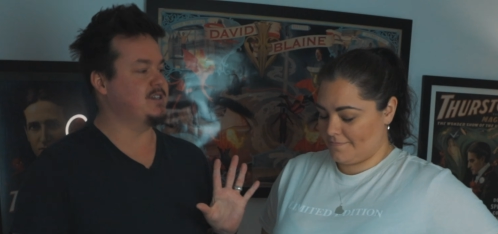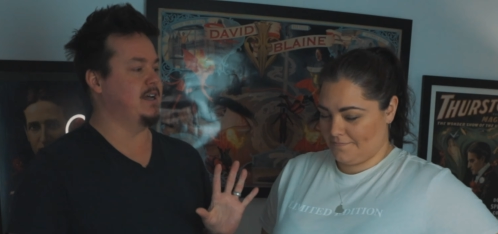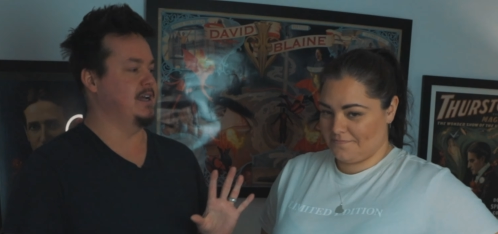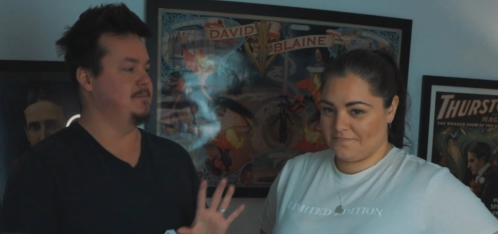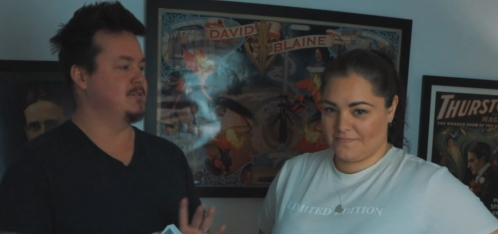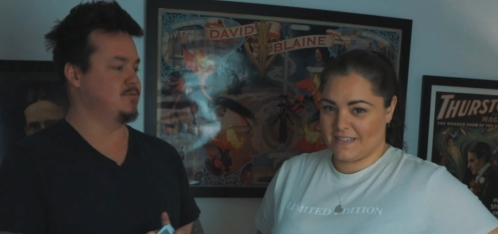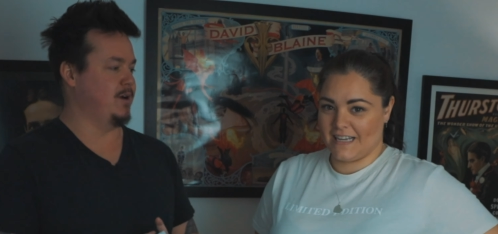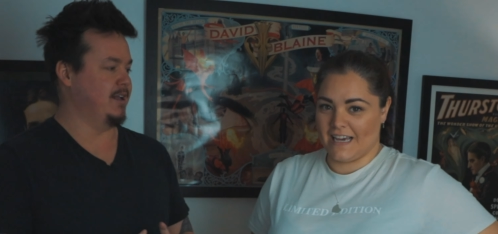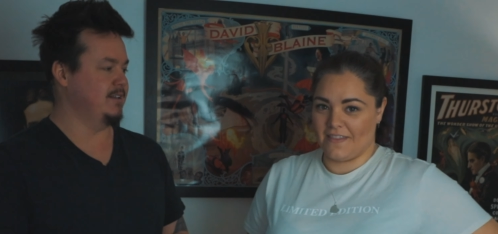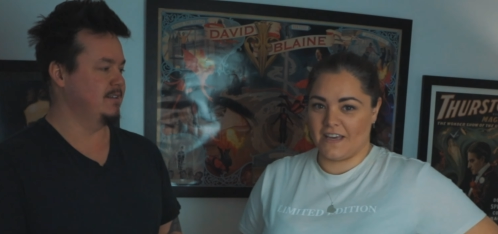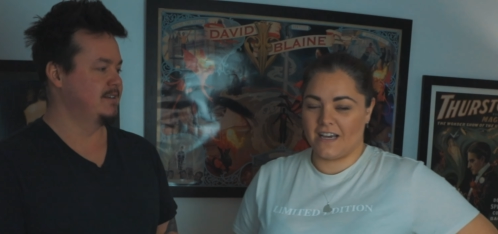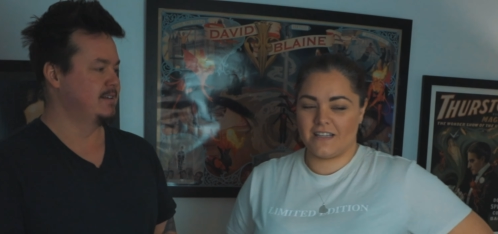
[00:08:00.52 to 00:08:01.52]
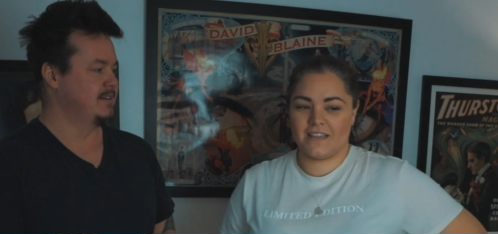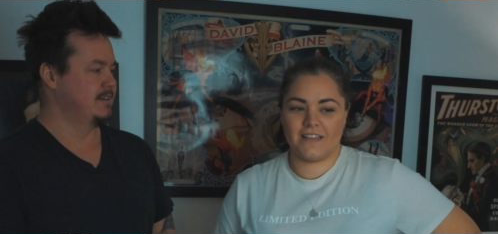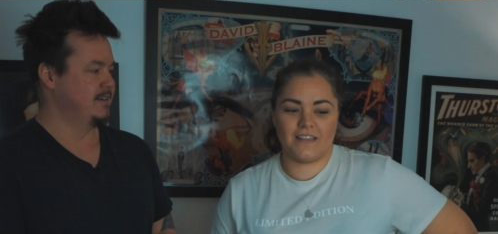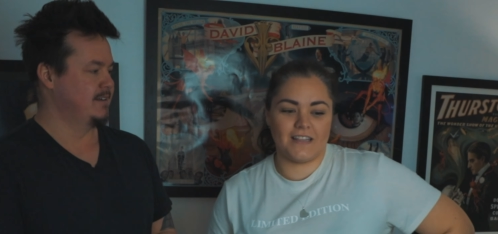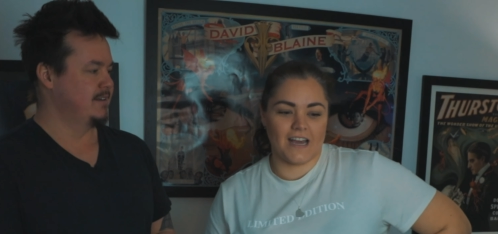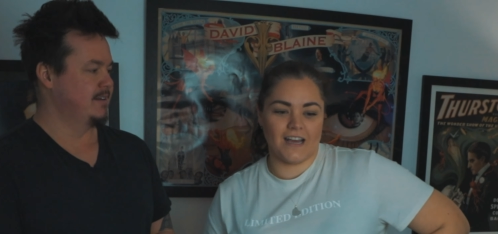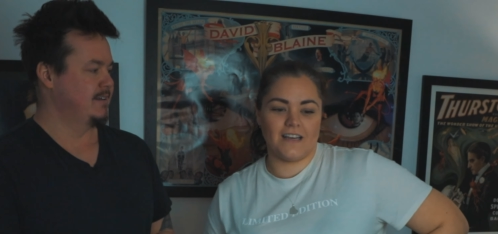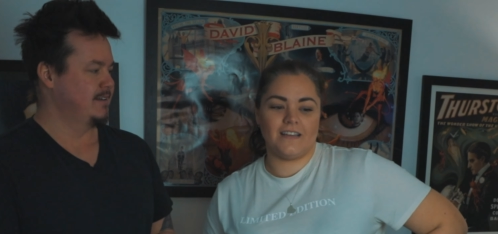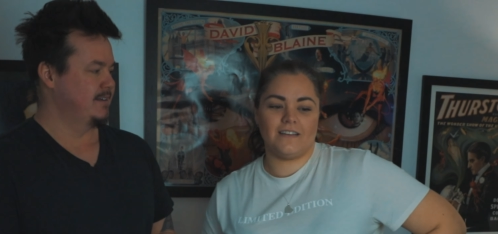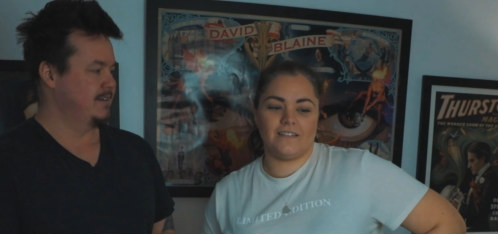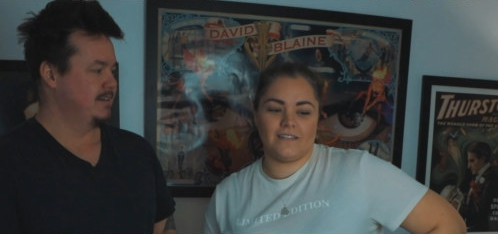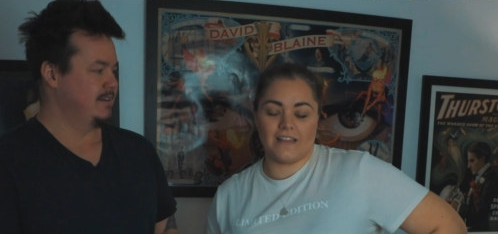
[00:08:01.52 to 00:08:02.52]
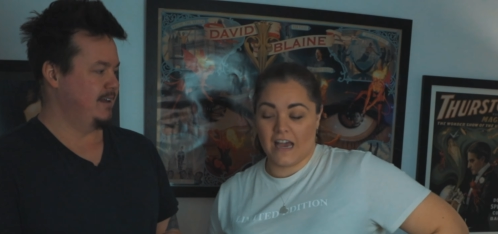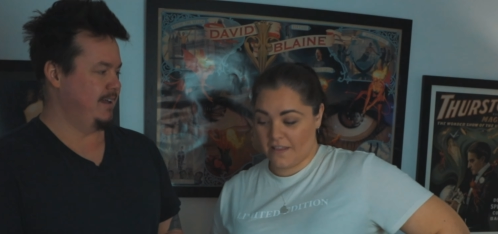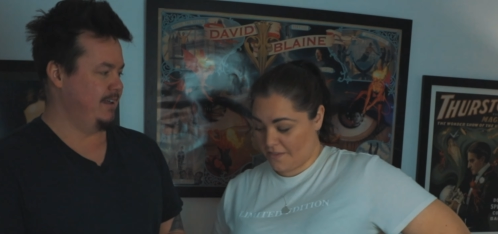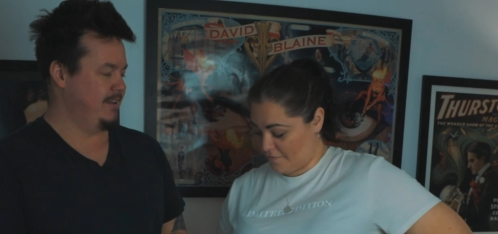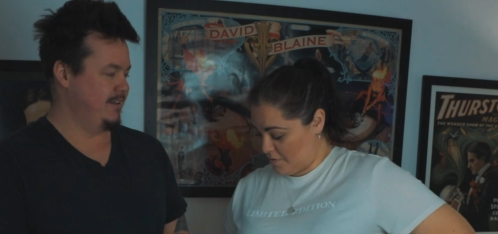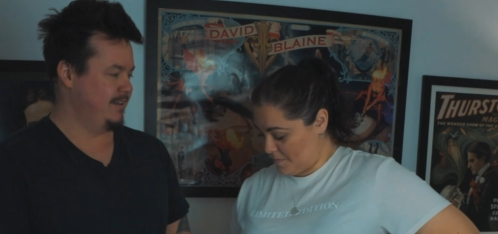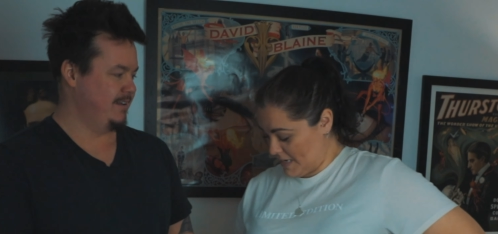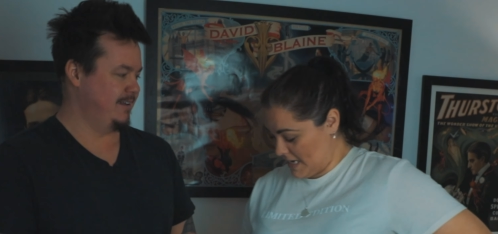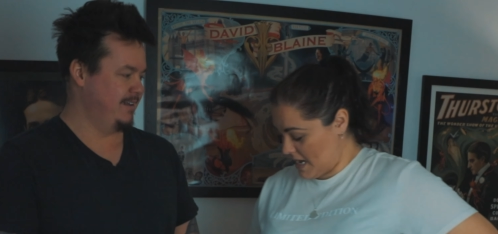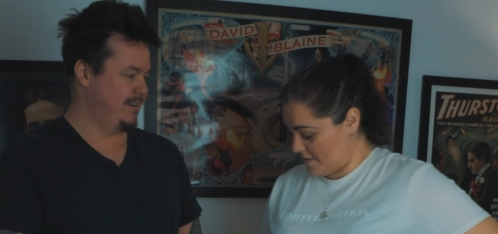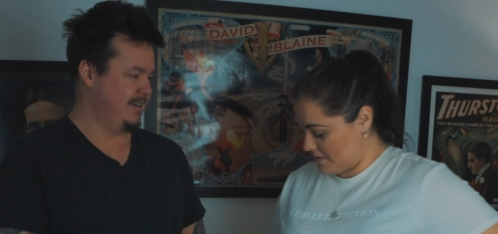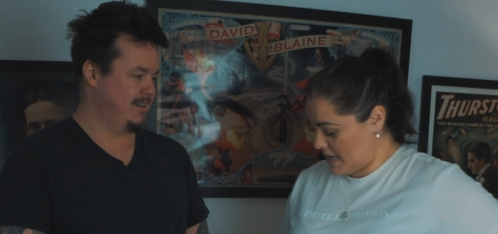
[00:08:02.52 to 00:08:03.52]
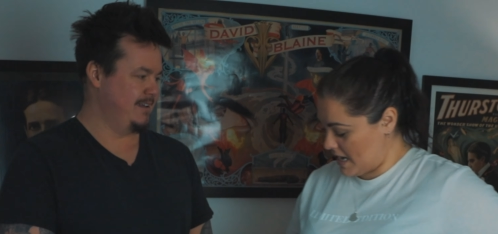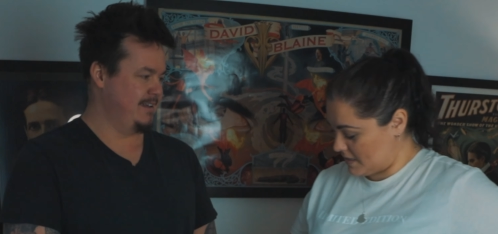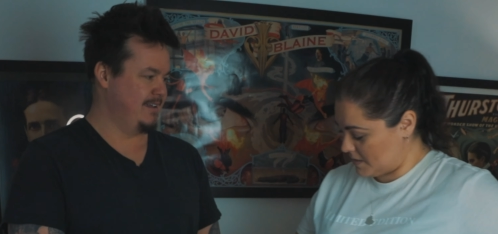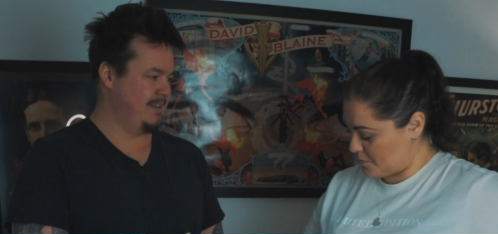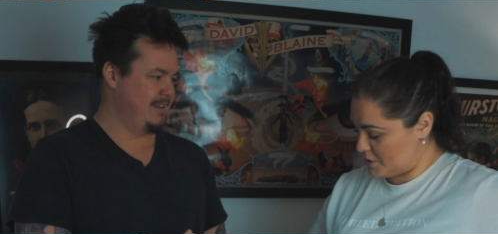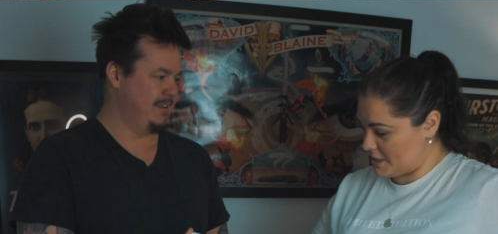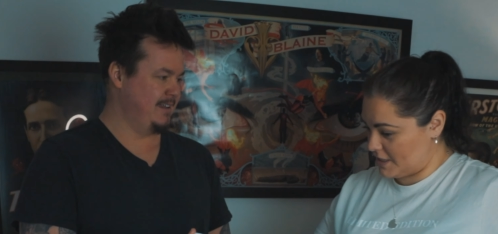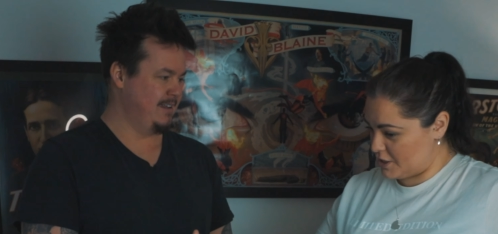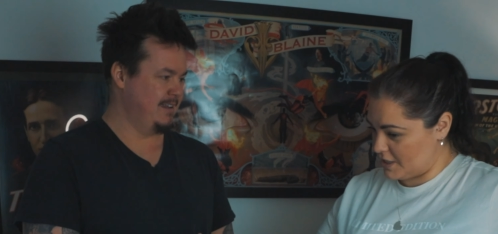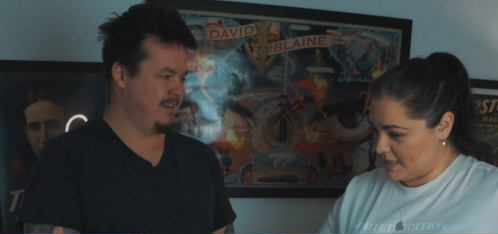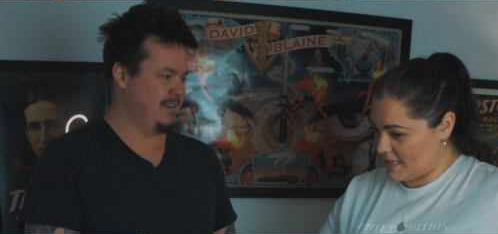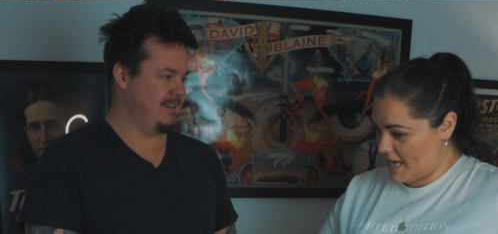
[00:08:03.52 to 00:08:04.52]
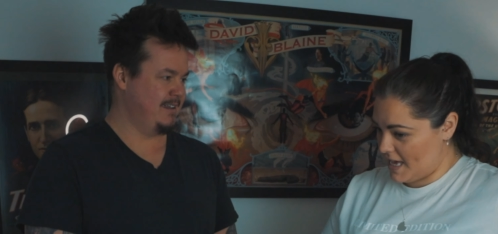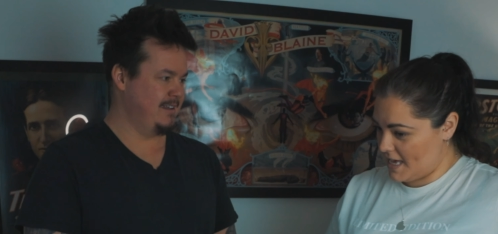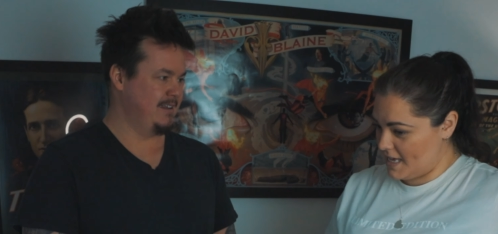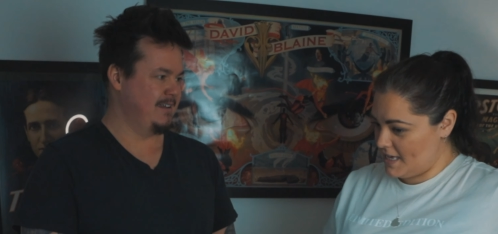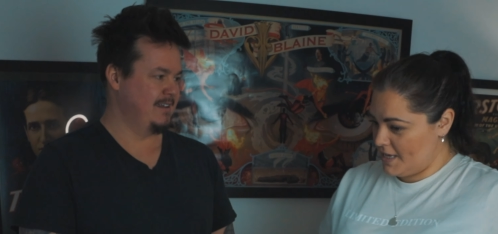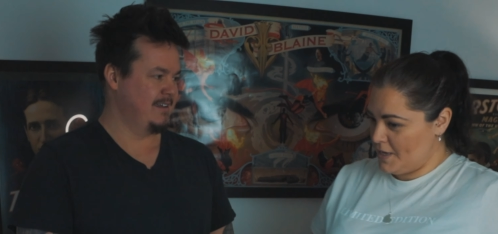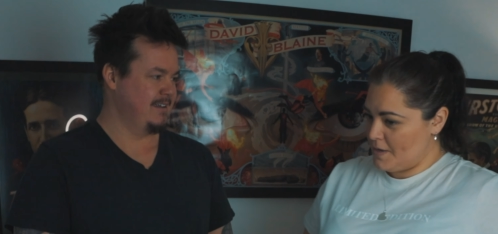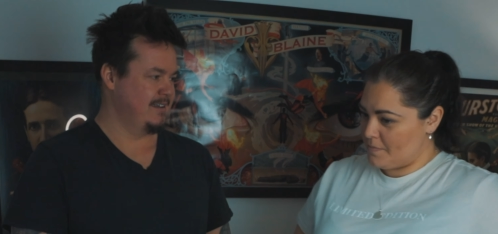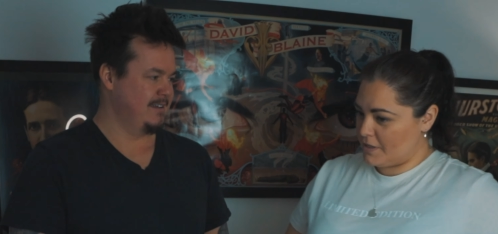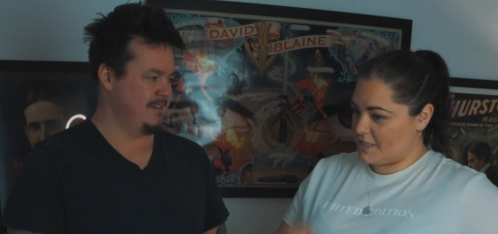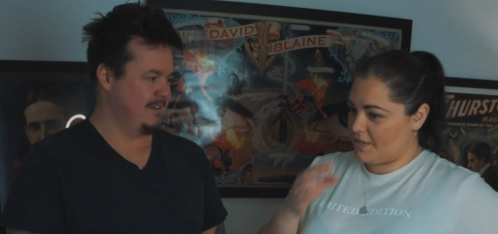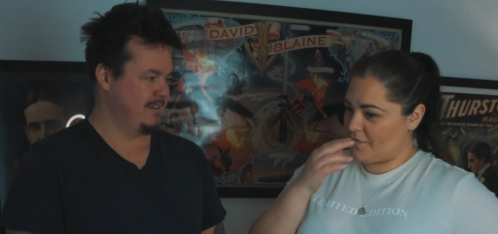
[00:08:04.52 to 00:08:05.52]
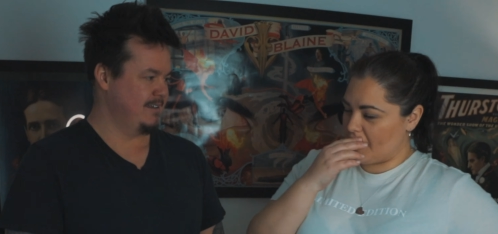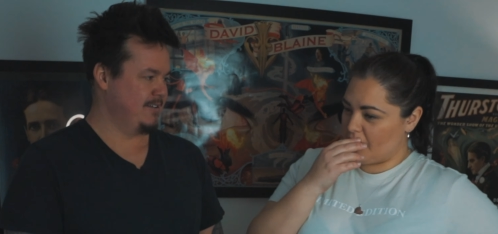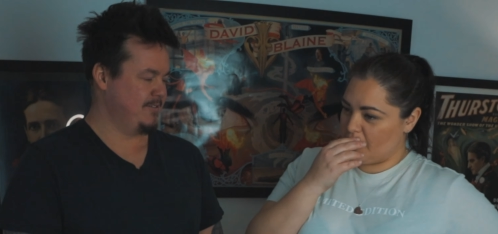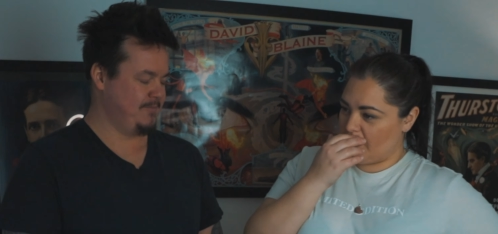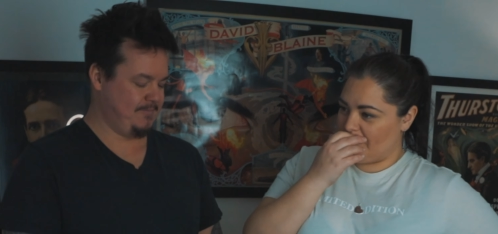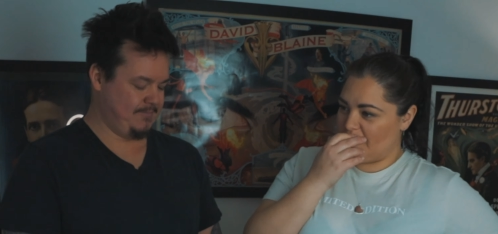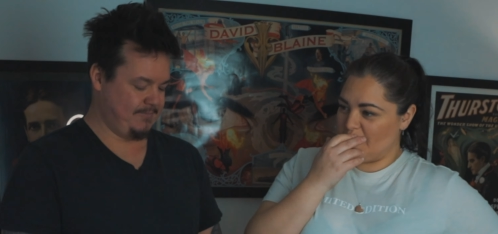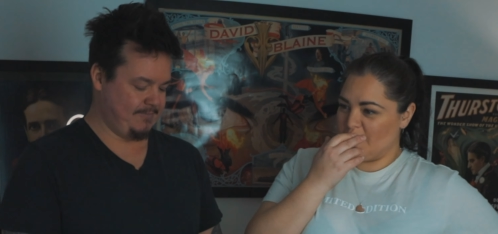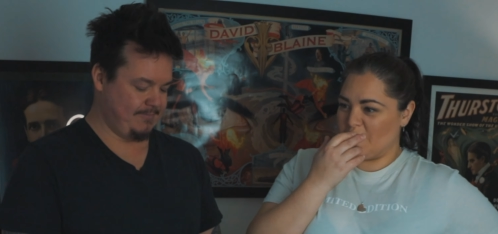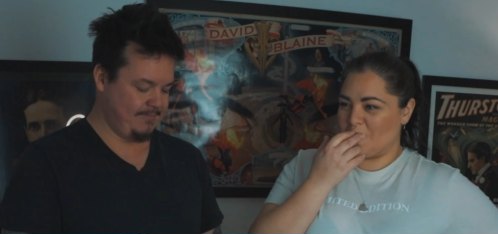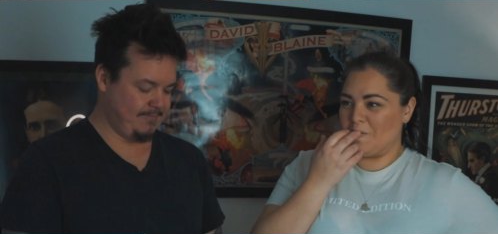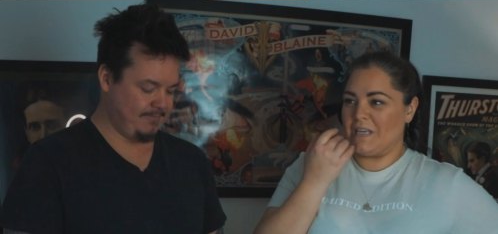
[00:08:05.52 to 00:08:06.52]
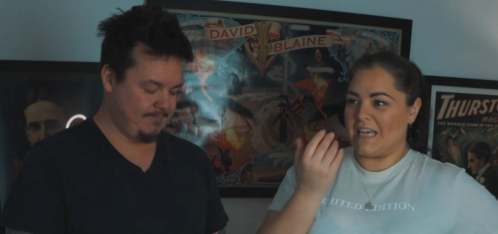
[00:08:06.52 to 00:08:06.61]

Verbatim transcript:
Speaker 1: time as well. Yeah, that
Speaker 2: that that threw me having had the prediction in there, because if I if you were going to